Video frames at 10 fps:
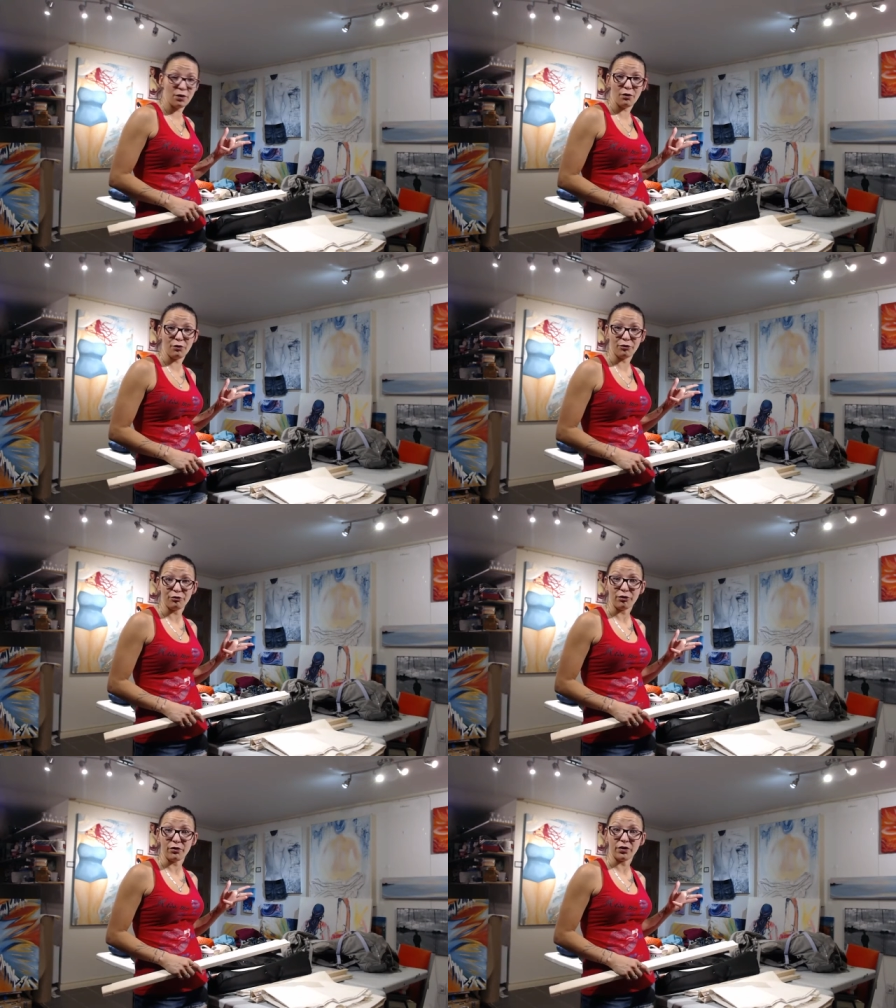of
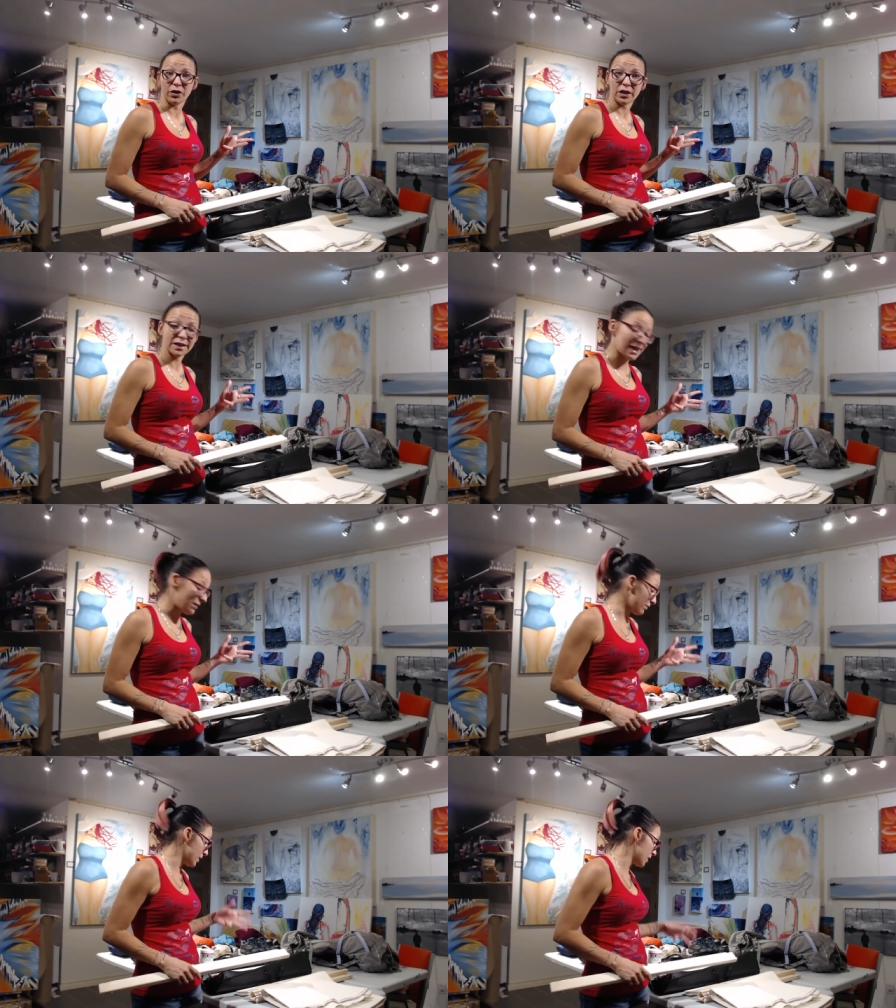
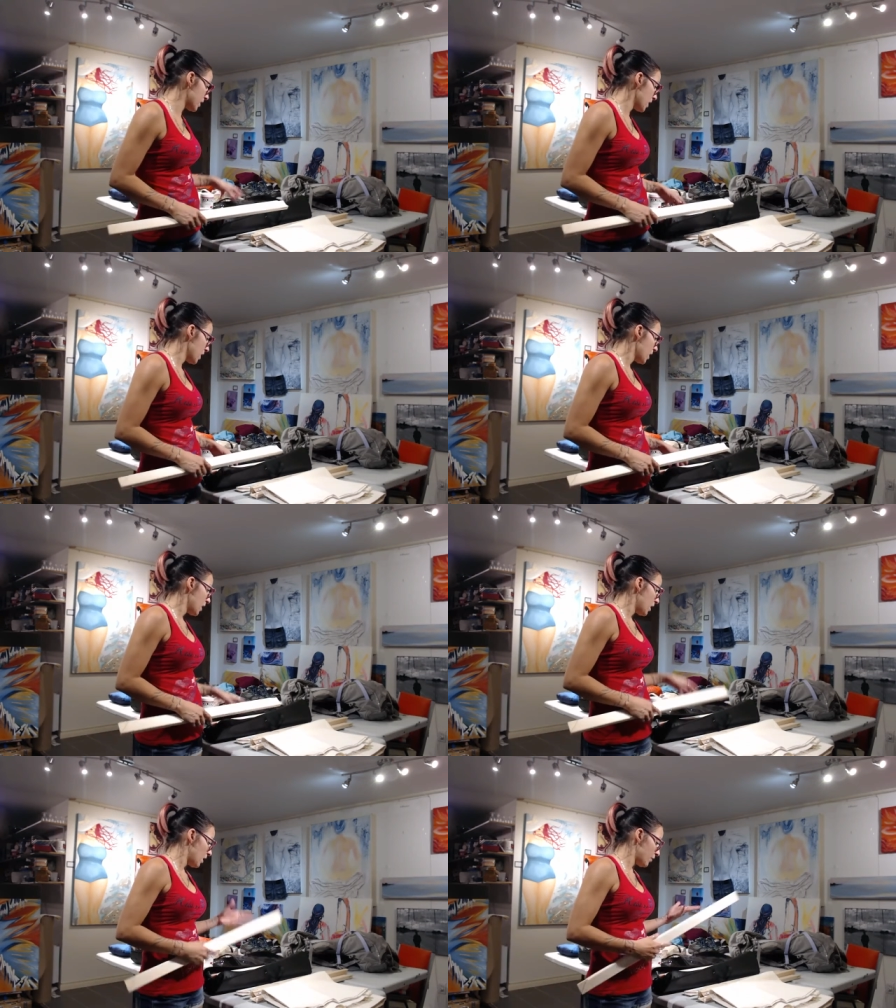canvas,
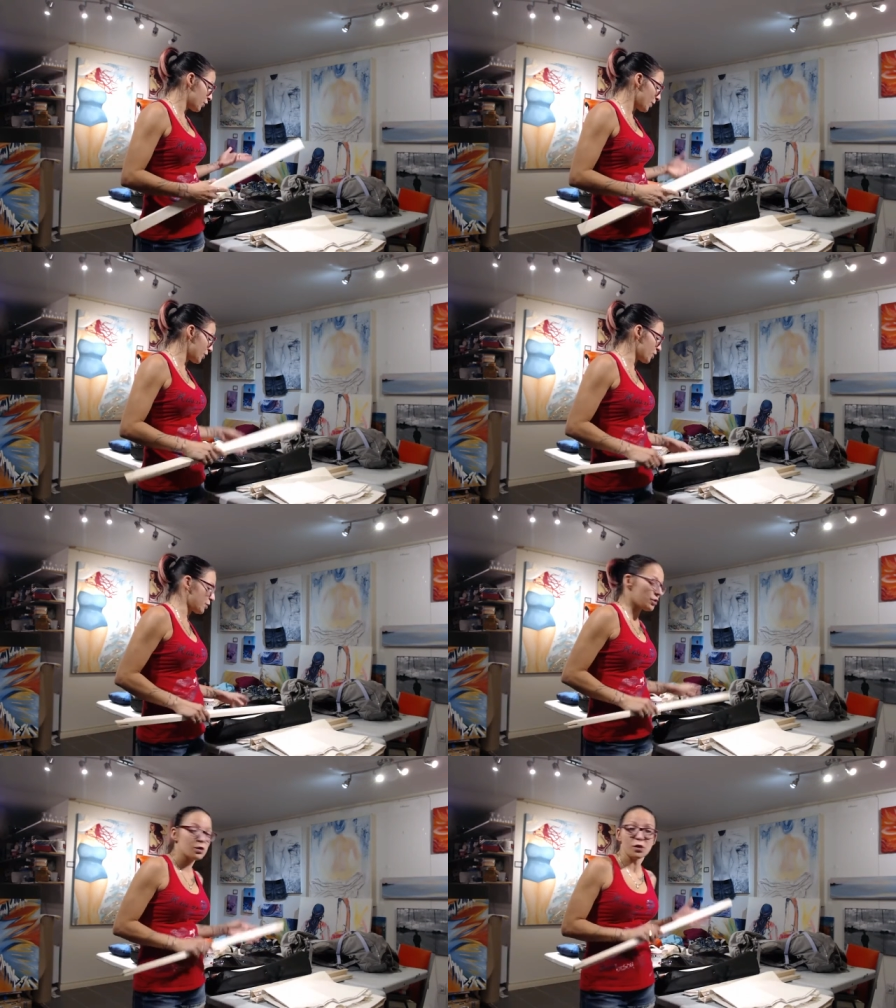of
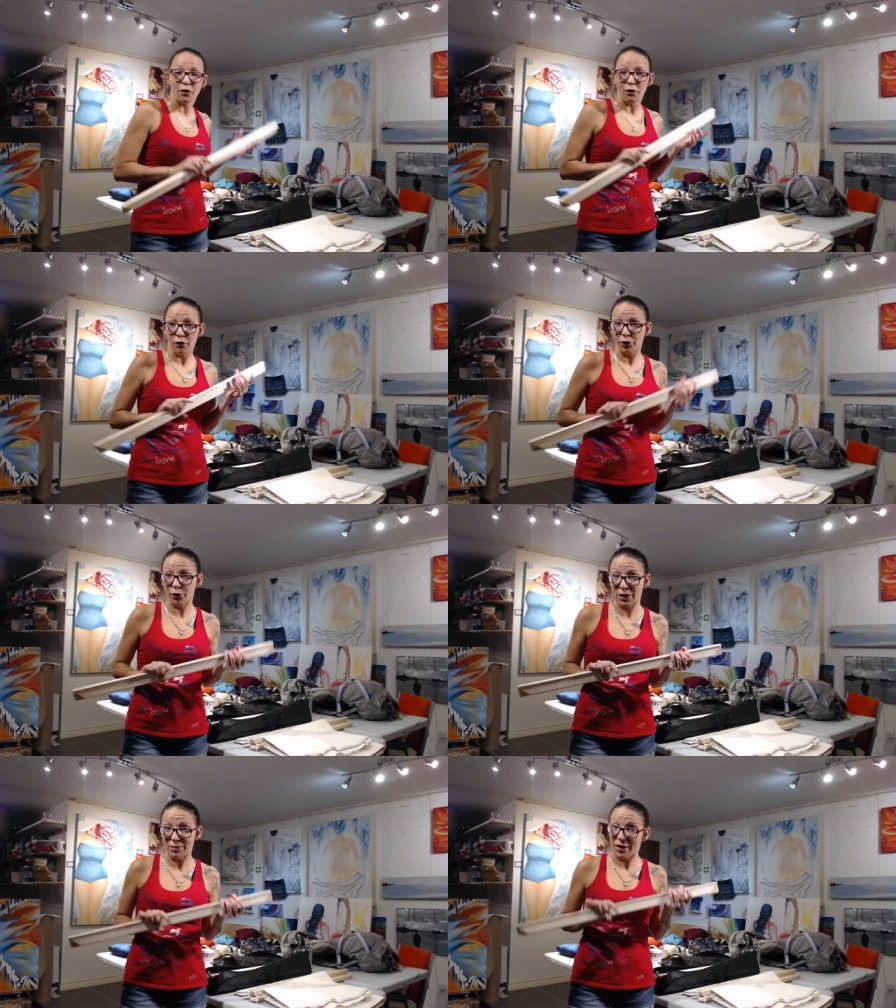stretchers,
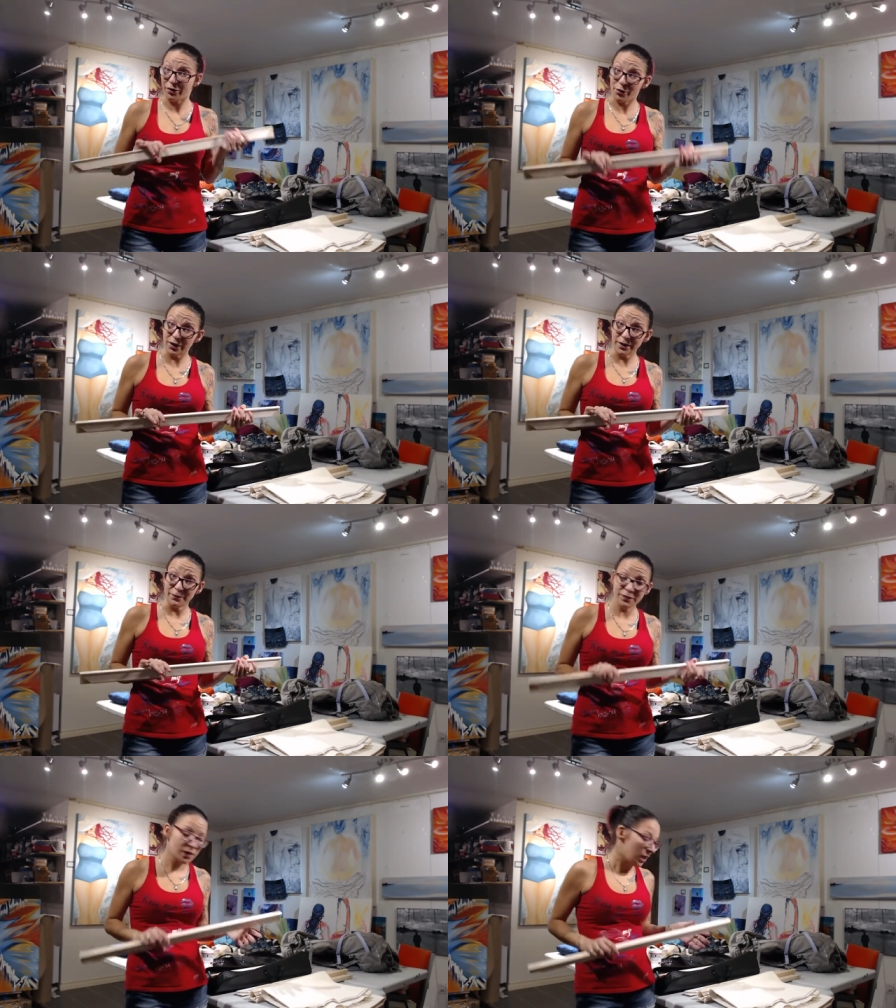thirty by
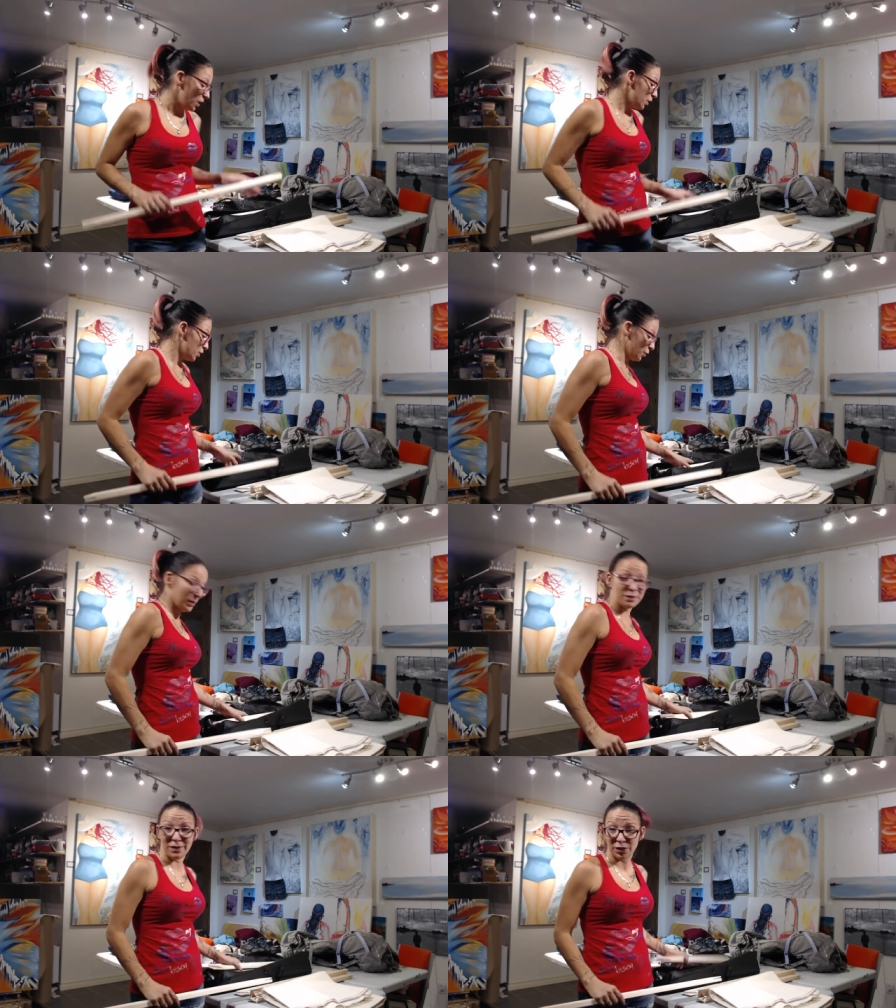thirty,
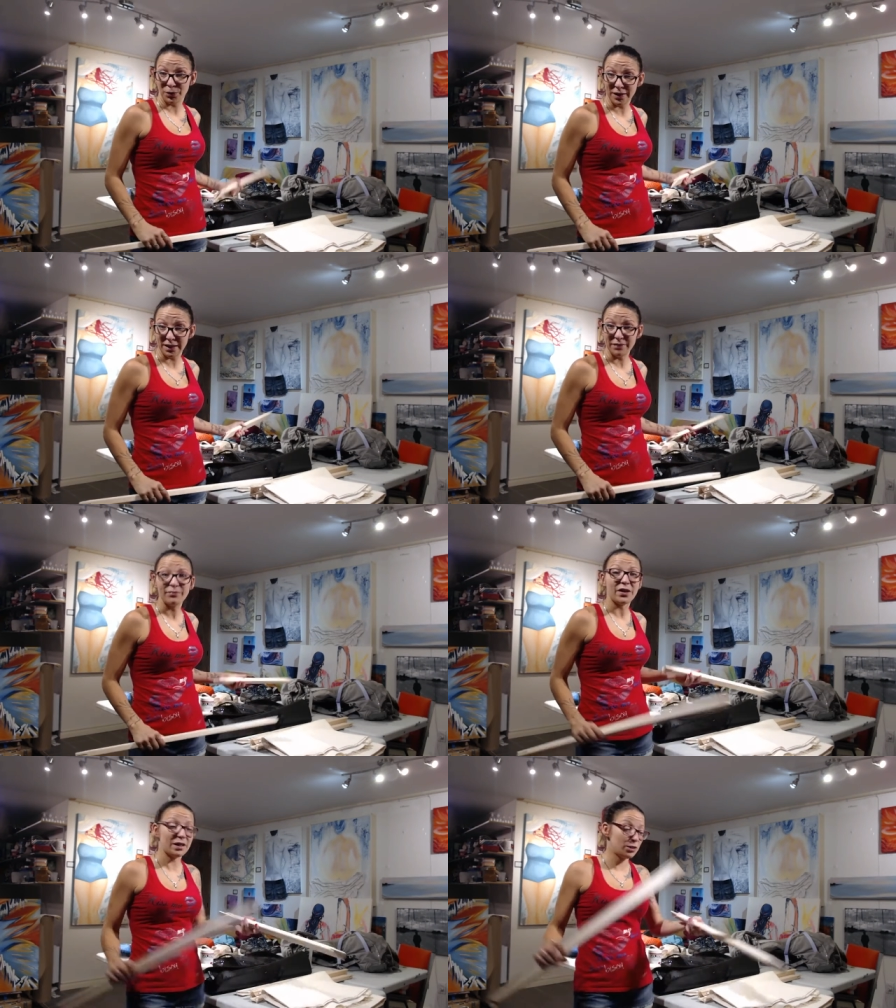twenty by
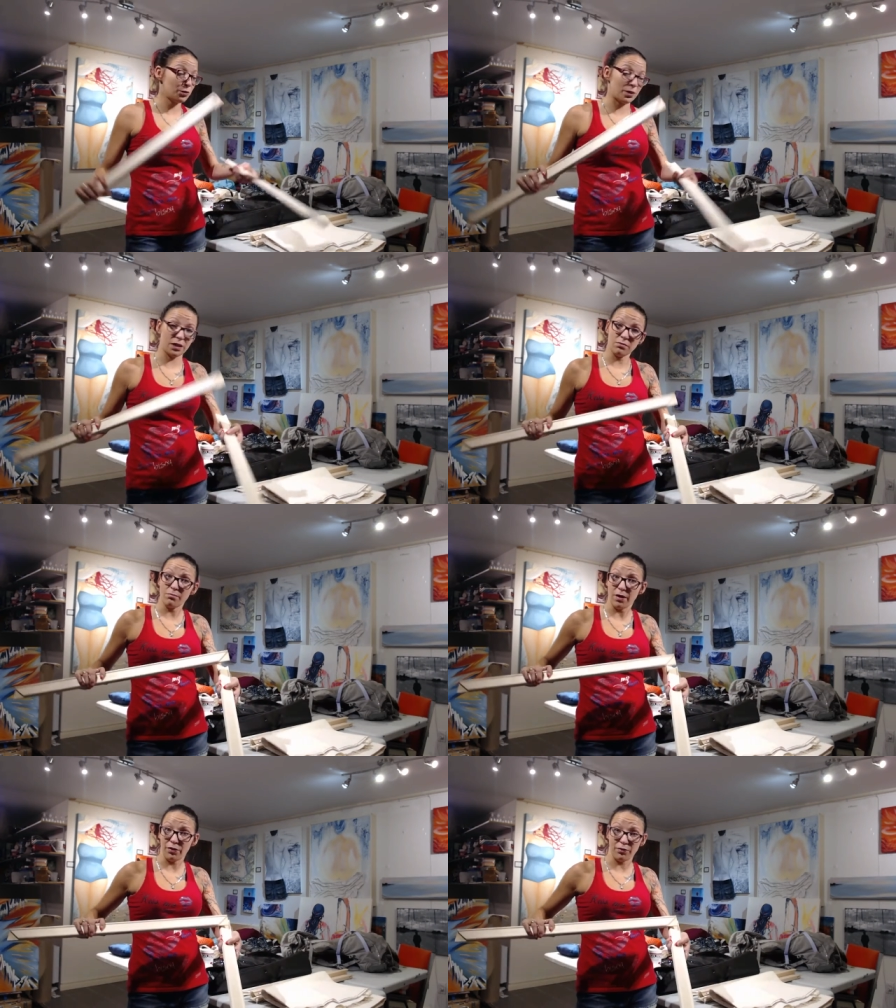twenty, and twenty
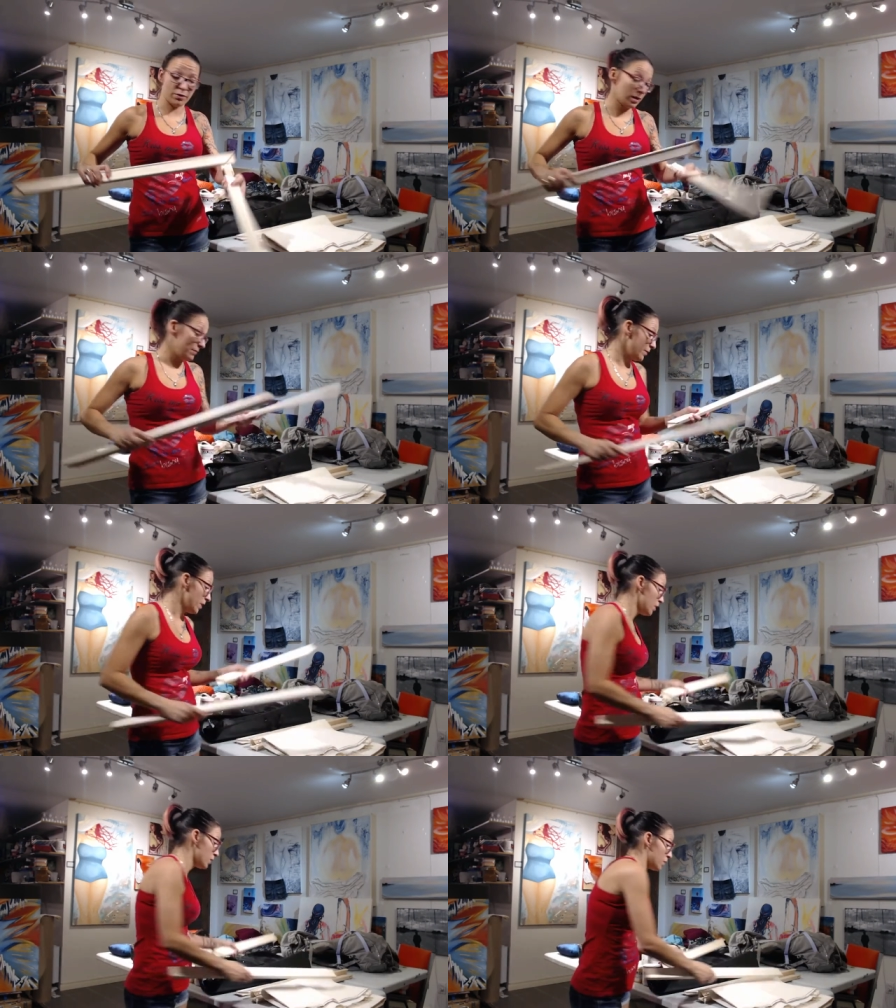by thirty.
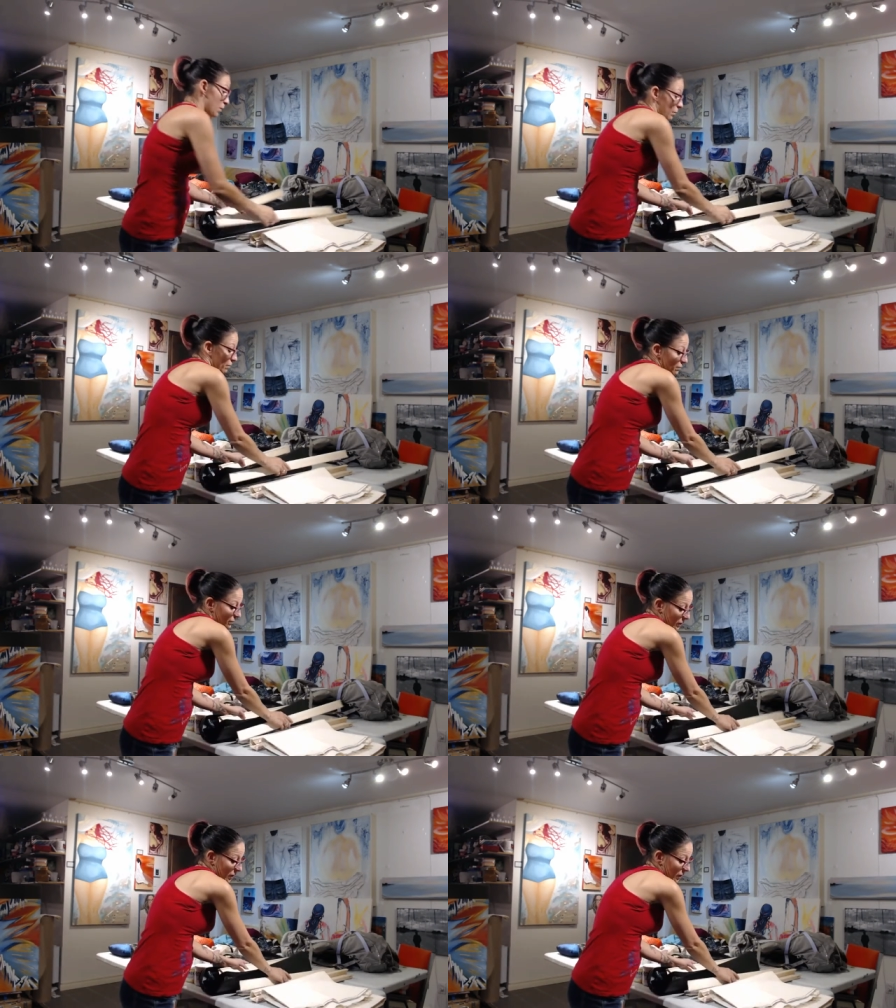So